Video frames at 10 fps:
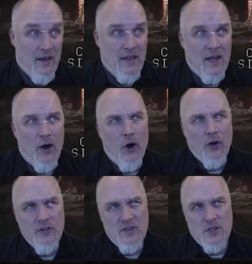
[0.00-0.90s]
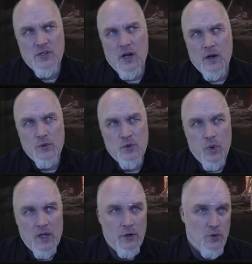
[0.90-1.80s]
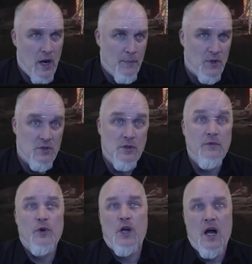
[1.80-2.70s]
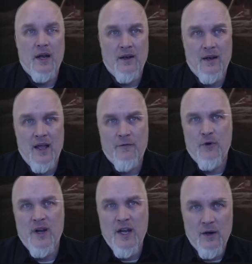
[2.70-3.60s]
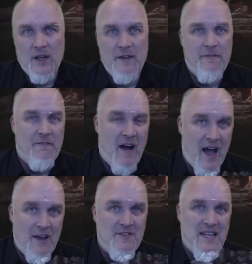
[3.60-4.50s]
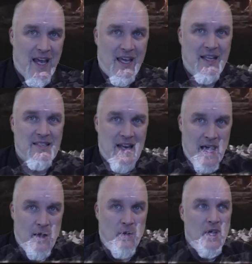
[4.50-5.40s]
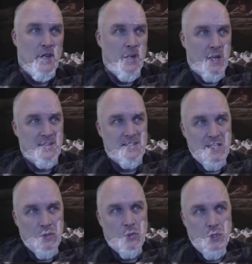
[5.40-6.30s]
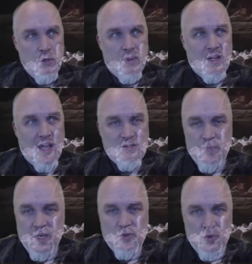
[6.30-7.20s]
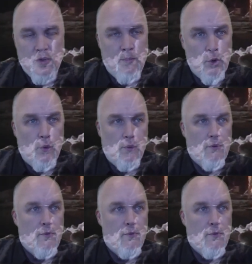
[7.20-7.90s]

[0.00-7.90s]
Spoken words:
Yet all such talk was quickly dropped and soon forgotten, and for nearly 5 decades now, not a single human has been to the moon.